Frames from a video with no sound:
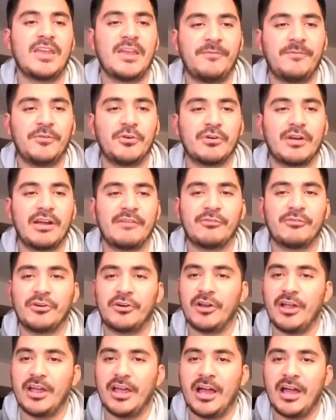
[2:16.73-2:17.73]
if you're
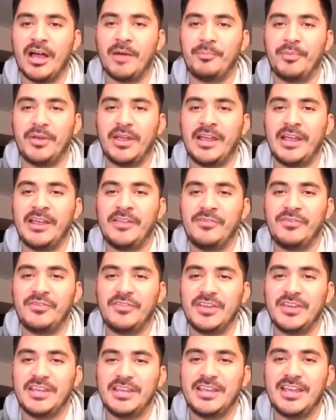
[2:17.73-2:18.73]
ever up
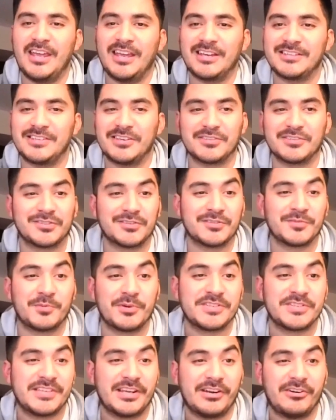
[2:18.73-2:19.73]
in the Excelsior
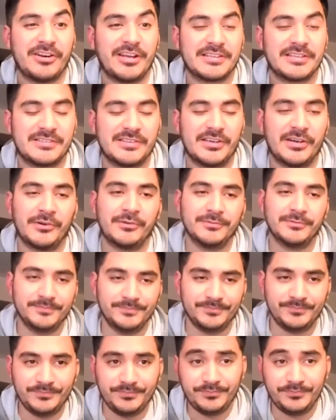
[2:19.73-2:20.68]
Springs area. So